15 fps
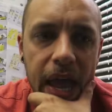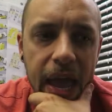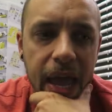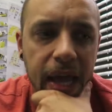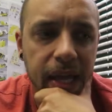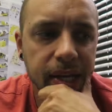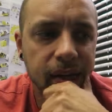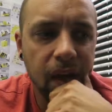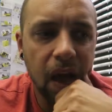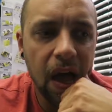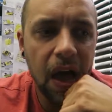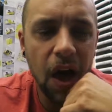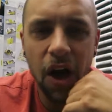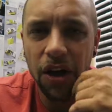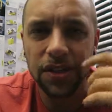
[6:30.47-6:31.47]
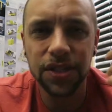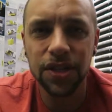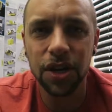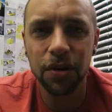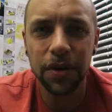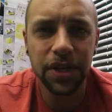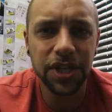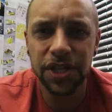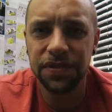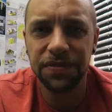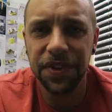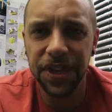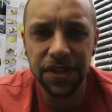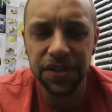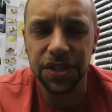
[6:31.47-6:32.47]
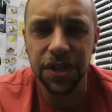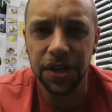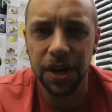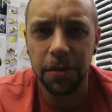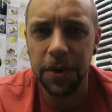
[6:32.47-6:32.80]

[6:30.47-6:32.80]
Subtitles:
And also, it just feels good.